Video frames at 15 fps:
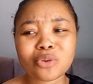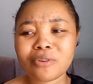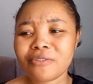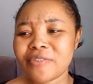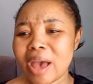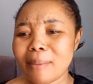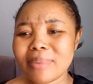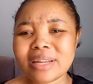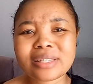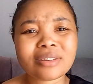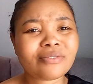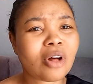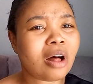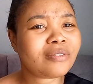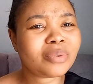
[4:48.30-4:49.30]
your family's
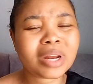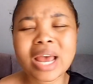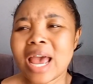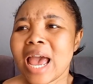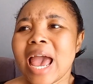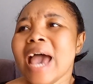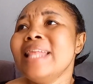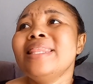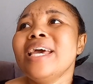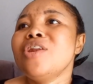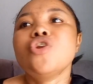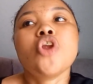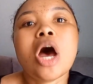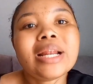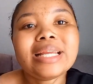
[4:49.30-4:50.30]
involvement, and they're
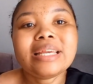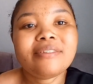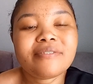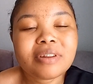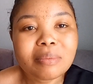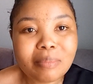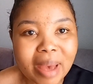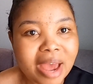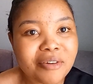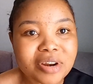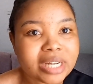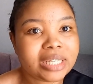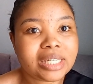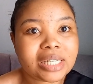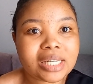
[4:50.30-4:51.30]
not even
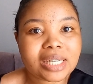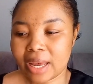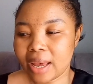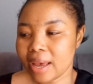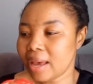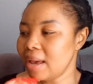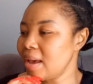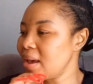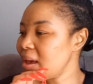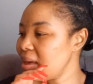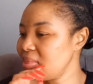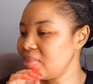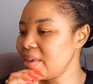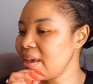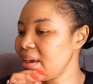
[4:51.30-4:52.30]
married.
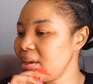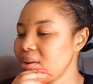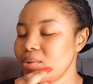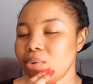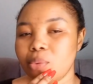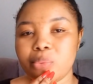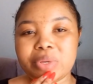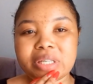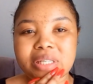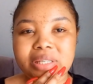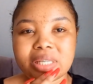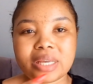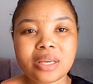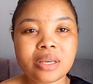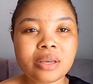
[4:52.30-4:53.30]
And then we
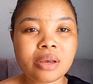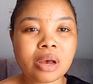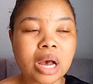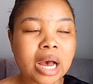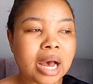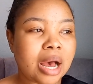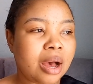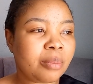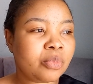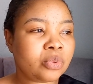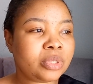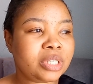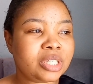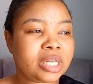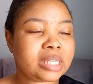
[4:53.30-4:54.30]
see
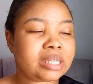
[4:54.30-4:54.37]
DJ